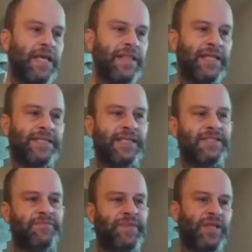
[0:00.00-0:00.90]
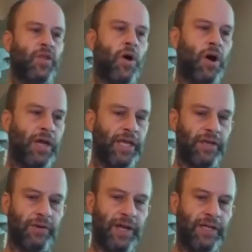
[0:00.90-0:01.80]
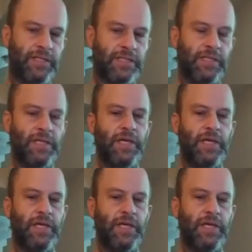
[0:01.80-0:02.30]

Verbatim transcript: that sense of belonging, right?